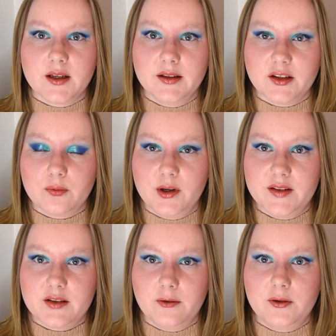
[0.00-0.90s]
and that's why
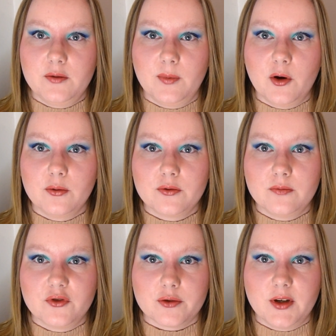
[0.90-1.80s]
it's going to go
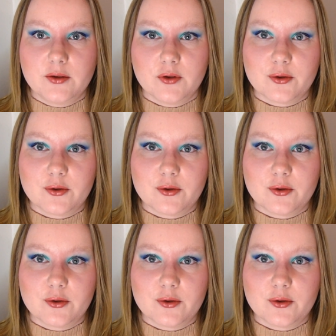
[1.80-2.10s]
straight to the